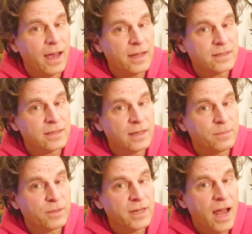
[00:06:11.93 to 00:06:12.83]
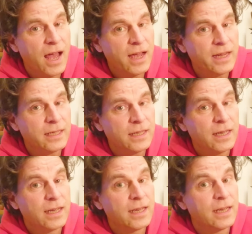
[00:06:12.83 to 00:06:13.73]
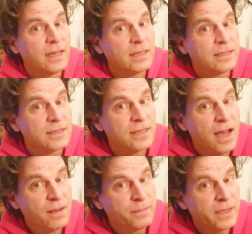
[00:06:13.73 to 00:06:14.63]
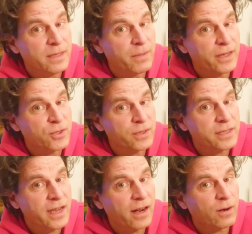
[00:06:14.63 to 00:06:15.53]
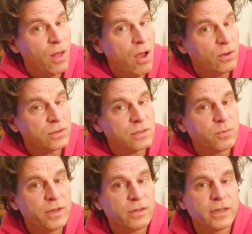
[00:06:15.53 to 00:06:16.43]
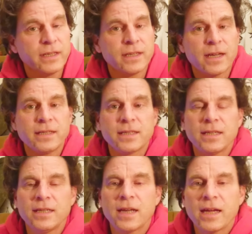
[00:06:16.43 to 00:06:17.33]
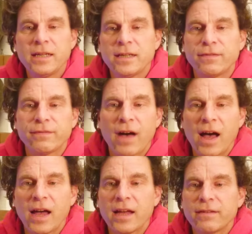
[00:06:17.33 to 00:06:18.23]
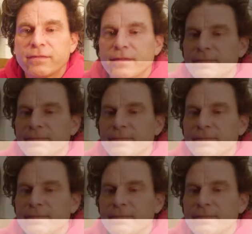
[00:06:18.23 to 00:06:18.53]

At number 9, Zombie by Joyce Carol Oates, winner in 1995.